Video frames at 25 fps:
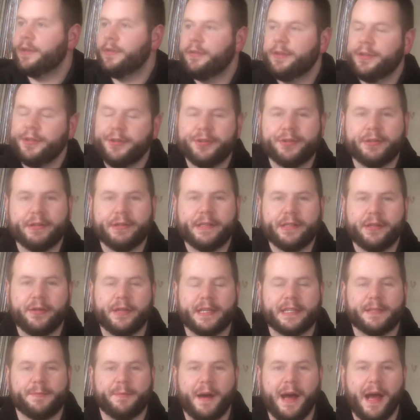don't usually do
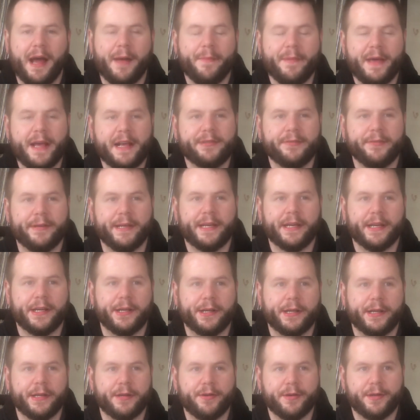this, but I'm actually
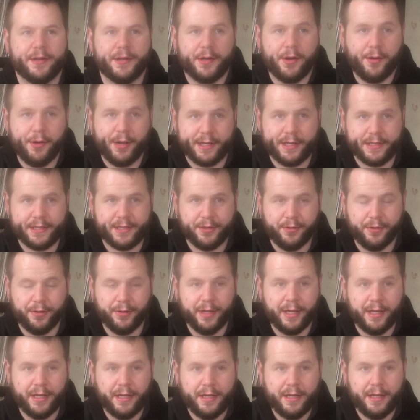going
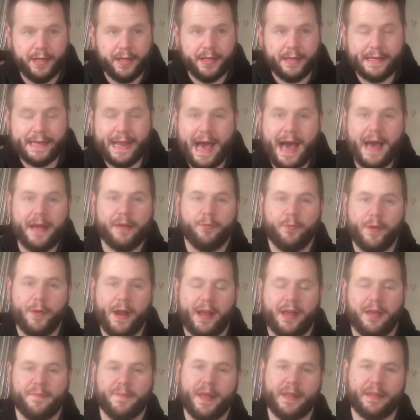to not
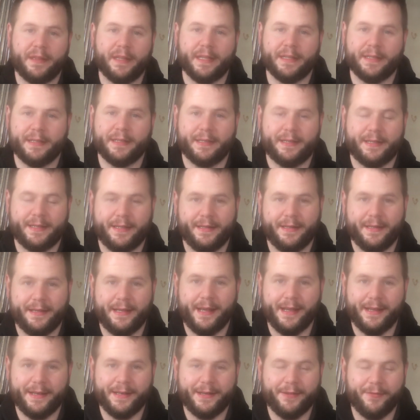recommend this
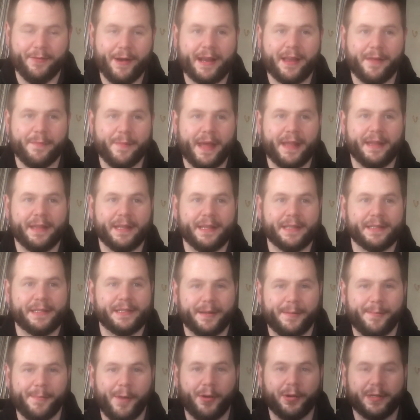
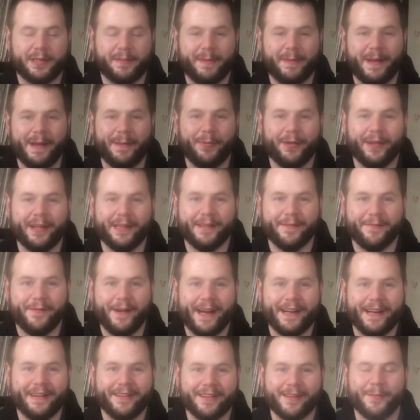to most people on the
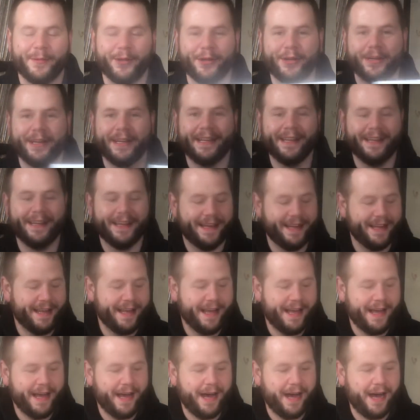vinyl community.
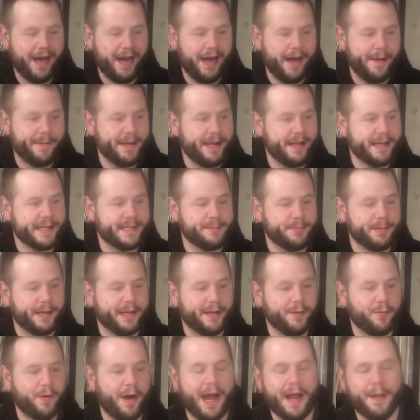And I'll
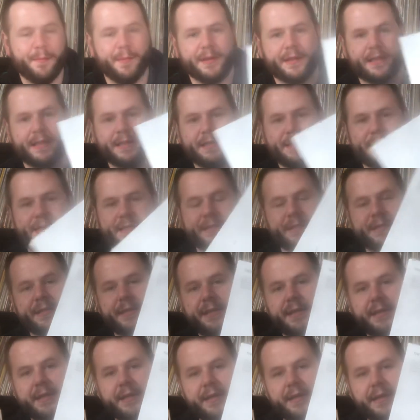explain why. But this
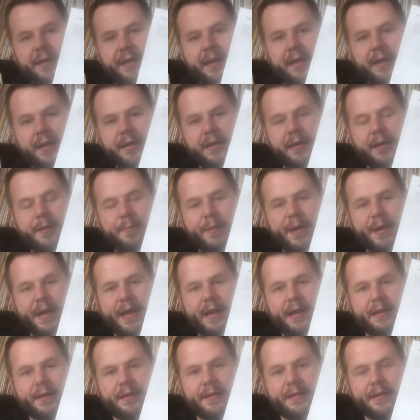is a
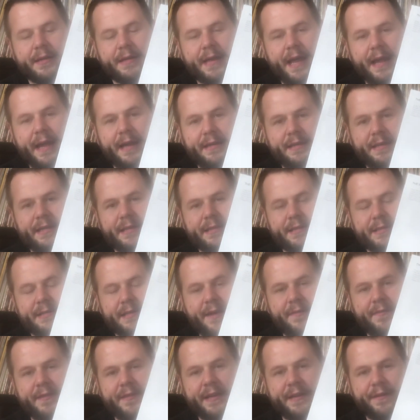band, the
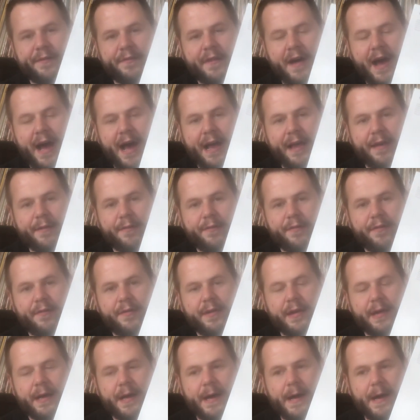1975,
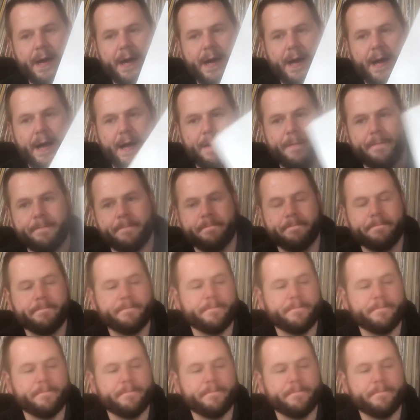A